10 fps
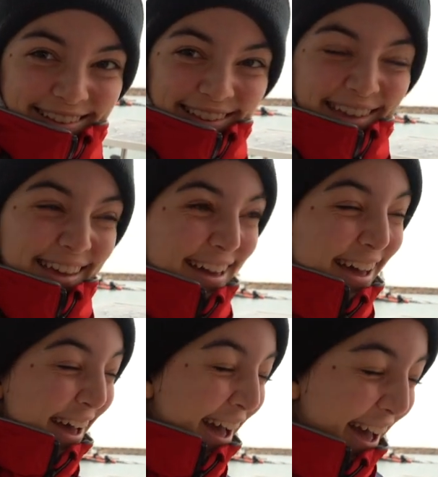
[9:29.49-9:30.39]
Did anyone
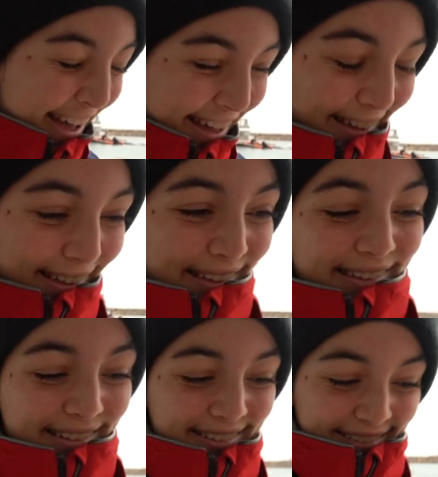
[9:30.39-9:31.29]
take seasickness? We got
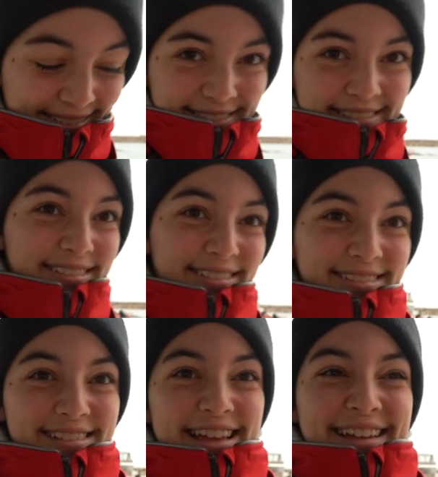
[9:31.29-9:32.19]
some today? really smart ass crew.